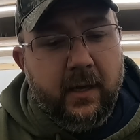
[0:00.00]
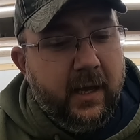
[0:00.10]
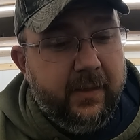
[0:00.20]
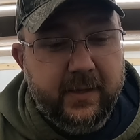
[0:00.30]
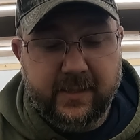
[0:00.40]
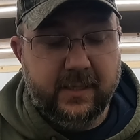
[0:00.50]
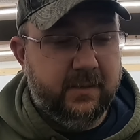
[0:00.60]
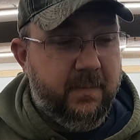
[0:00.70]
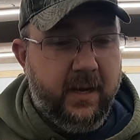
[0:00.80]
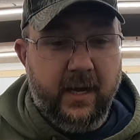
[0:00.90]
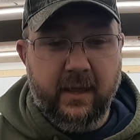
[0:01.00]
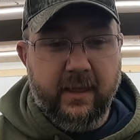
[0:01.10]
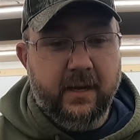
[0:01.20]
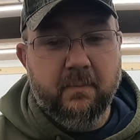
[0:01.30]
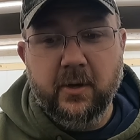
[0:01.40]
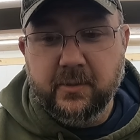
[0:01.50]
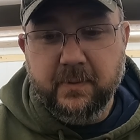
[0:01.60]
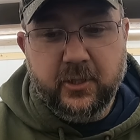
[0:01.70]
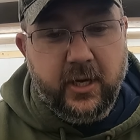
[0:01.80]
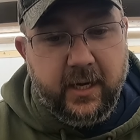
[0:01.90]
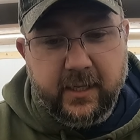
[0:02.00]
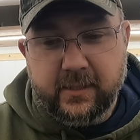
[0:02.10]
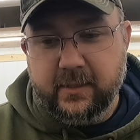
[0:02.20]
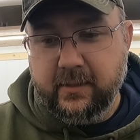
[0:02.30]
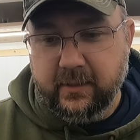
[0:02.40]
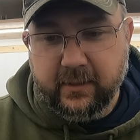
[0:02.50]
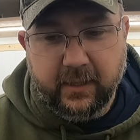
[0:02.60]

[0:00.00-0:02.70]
And this doesn't mean anything to most machinists.